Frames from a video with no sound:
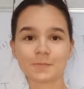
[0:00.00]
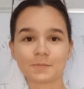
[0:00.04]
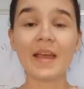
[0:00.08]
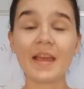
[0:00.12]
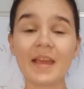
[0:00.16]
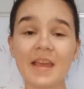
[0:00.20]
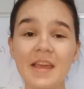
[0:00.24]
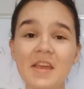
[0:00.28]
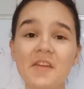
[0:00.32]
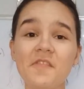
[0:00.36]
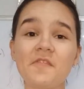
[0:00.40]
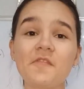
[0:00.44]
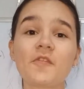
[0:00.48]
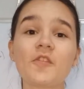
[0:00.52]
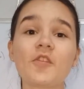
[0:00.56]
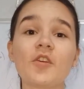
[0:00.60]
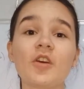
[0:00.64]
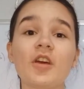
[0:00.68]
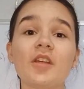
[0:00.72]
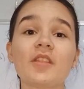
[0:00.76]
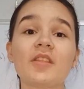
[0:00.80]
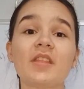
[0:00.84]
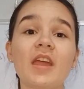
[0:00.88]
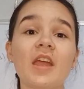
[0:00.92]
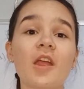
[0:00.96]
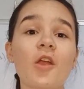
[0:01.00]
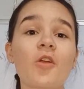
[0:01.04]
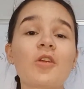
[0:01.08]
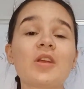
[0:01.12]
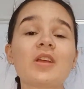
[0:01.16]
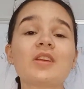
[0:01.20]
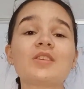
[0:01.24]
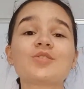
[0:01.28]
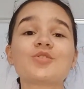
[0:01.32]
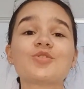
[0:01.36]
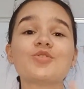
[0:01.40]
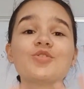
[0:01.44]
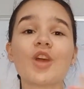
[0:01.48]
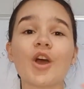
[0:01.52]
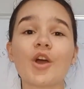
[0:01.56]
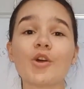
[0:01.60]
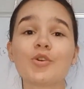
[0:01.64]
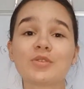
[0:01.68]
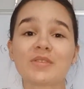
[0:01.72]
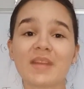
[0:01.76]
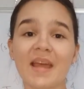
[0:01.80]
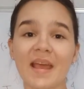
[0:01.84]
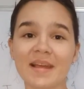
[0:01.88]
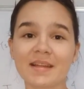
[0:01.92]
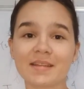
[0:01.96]
If there is no
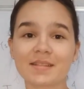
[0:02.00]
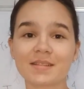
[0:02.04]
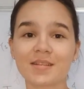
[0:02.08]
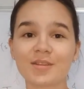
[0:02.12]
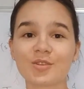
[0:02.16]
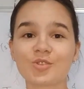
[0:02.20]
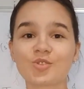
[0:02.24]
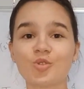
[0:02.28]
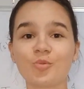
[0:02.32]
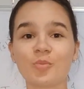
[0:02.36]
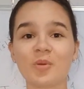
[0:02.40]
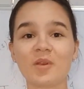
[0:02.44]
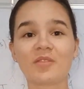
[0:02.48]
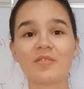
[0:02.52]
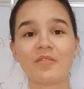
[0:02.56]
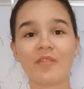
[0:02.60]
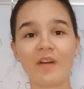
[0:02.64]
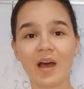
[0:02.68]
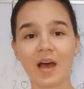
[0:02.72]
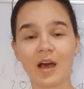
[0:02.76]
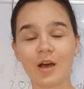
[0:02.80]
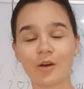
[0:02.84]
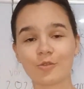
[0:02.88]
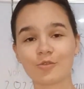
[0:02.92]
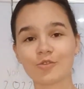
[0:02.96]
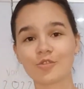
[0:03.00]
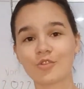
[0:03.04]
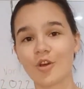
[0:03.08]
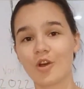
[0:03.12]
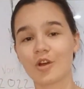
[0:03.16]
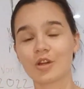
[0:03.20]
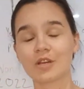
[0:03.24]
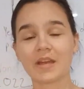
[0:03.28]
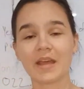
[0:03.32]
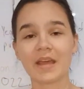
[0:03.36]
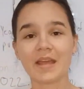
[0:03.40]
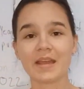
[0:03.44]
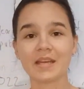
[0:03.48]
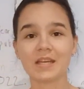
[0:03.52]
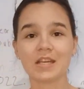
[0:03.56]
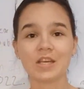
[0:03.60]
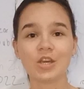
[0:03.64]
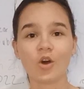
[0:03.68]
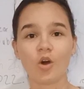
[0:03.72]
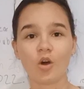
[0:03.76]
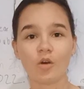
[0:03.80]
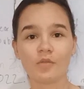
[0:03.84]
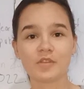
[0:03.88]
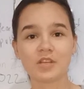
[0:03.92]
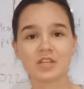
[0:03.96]
date to be found on any
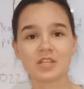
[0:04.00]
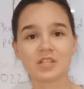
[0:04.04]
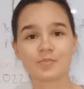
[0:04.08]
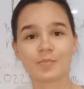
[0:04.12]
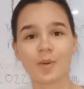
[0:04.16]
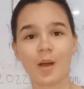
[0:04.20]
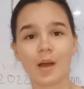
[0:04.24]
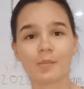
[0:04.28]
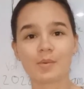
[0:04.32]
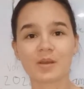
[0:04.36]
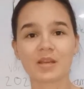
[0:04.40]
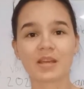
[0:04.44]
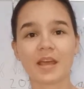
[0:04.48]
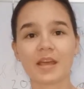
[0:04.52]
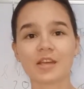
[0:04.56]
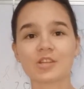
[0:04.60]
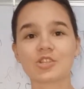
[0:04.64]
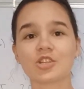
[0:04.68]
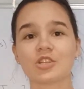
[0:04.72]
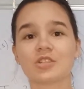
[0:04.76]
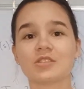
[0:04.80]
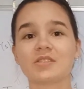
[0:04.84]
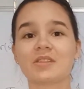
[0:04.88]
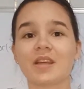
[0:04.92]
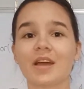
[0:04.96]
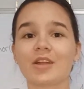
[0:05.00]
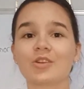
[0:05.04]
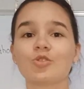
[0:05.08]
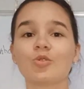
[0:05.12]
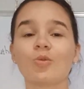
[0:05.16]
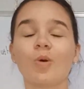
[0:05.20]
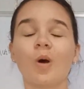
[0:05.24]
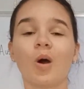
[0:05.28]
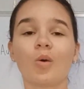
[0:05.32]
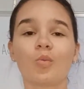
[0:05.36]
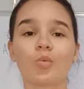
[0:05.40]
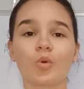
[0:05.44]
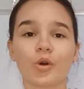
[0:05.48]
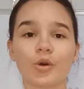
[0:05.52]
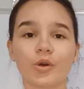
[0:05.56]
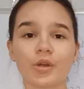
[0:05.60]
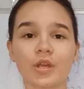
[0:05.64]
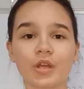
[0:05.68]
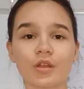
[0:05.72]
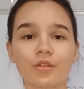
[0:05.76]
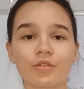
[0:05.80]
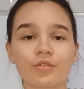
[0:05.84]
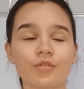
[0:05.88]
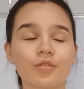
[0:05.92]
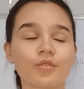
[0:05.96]
of these publications that you are
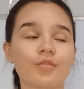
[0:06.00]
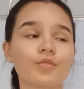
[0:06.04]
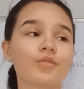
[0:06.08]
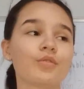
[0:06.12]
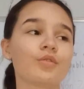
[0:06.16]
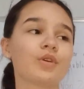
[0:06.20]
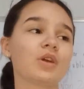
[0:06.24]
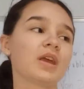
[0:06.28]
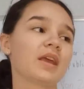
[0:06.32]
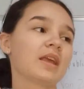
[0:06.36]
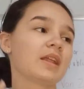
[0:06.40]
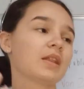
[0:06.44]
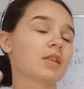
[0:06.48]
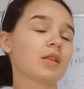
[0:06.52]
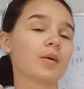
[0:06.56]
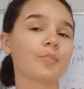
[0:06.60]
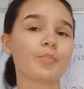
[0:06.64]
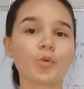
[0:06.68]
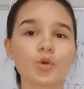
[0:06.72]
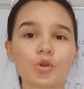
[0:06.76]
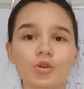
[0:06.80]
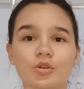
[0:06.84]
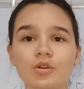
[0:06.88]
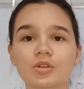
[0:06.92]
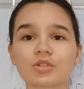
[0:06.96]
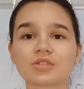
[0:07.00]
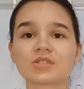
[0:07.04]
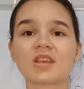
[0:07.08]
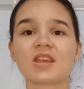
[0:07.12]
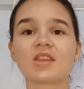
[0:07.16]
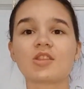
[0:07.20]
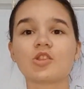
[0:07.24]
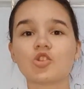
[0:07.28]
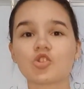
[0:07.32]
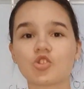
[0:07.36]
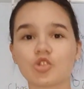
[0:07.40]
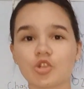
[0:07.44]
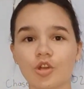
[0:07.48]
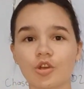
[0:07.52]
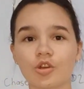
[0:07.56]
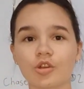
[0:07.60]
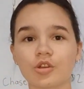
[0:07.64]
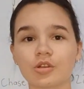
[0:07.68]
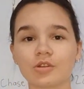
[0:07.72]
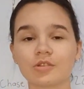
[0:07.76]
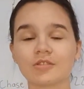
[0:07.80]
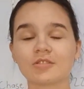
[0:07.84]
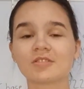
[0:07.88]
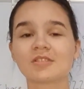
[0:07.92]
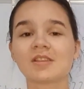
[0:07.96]
working through, in the books, in the
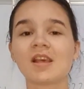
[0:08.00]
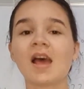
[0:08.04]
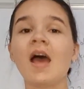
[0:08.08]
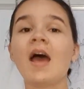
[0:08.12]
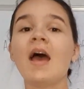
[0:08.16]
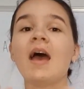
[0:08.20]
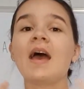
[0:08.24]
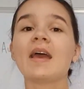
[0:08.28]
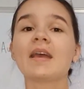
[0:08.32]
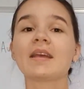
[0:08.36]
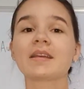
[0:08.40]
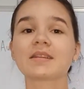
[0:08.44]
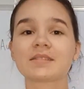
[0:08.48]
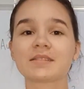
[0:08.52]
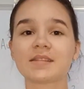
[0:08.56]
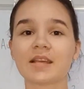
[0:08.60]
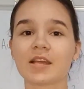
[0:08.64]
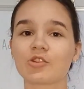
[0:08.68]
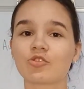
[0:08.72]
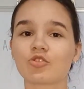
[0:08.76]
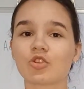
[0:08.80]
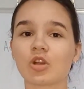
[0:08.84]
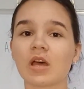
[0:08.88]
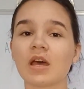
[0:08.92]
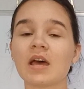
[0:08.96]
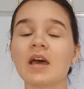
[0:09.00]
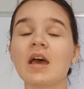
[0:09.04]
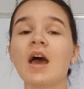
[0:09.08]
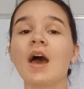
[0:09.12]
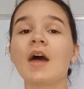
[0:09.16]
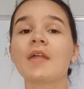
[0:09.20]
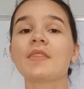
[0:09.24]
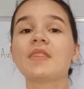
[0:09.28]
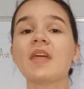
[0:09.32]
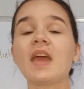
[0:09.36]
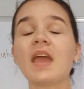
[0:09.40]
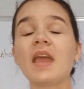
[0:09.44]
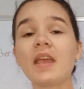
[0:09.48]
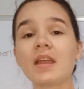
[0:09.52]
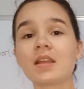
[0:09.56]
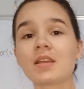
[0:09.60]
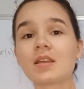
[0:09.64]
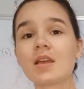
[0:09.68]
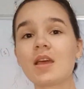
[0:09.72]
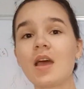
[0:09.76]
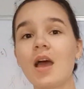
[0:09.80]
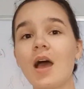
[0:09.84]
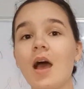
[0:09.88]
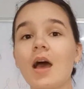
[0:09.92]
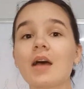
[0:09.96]
journals, etc.,
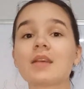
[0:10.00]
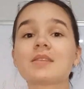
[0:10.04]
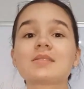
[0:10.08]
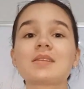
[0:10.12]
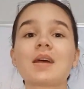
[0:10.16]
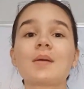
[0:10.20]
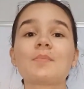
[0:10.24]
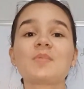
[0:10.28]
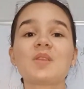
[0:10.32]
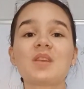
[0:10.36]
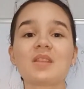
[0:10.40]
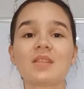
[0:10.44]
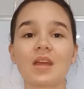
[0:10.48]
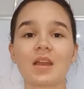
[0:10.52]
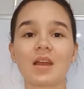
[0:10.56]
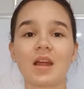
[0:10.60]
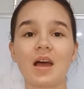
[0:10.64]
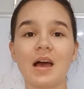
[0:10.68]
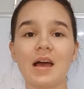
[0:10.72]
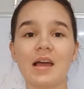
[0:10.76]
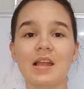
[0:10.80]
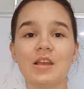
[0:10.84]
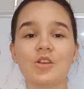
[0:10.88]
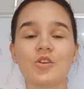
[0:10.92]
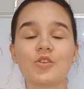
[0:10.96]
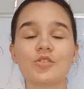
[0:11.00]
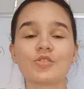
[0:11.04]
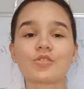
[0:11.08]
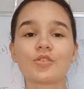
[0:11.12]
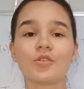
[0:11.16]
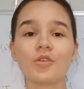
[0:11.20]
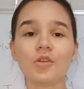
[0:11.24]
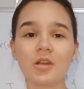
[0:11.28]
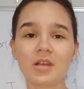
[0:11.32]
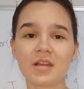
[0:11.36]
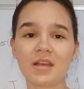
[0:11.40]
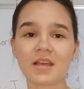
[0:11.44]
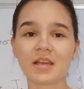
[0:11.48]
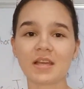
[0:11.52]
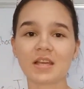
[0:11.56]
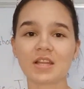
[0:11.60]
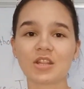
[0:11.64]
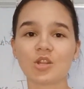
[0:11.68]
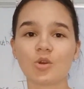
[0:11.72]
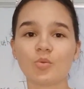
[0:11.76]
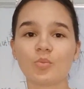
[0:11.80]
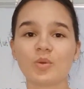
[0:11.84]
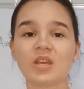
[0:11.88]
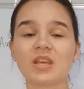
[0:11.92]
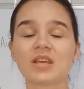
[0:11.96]
then something that I learned earlier in the
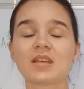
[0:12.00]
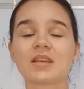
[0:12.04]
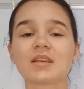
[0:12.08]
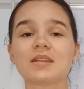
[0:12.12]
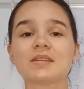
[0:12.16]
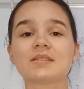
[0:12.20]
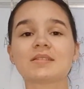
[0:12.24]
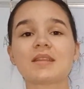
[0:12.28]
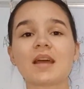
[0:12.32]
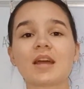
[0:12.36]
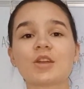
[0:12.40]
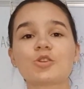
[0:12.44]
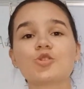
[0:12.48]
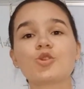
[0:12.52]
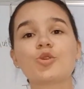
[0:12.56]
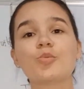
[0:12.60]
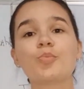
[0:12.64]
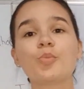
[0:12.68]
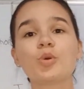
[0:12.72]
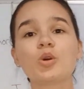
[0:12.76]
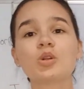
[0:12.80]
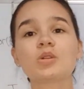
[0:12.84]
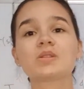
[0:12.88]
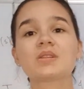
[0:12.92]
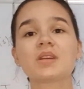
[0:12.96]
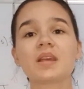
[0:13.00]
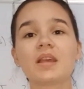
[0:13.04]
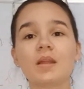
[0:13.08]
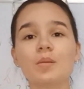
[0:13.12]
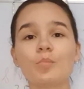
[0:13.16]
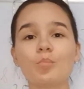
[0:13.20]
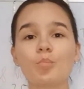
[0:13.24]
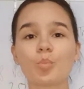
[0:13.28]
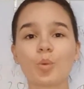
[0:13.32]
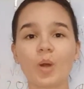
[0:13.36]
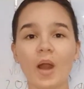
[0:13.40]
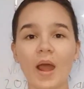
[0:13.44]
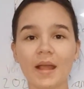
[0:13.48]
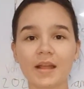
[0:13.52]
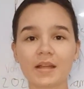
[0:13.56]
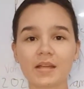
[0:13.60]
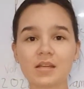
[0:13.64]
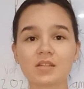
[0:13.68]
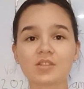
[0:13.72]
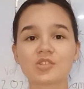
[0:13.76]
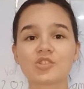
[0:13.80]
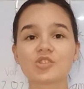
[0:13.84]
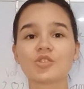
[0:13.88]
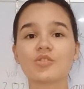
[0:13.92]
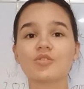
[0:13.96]
week is that you put in
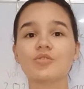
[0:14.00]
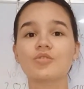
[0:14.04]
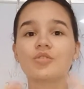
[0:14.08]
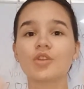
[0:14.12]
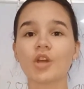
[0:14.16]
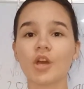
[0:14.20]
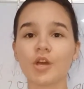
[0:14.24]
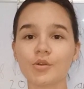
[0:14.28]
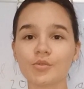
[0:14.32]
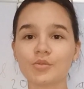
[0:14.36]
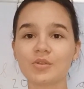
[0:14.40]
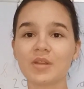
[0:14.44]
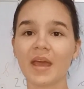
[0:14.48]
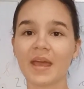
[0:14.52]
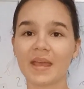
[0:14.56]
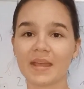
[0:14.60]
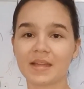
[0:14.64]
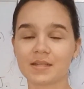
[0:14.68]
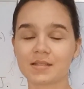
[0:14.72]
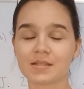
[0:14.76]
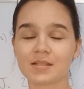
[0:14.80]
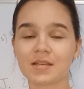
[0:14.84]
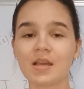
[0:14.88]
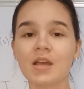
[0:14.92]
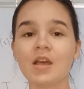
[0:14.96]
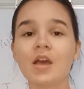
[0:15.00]
brackets no date.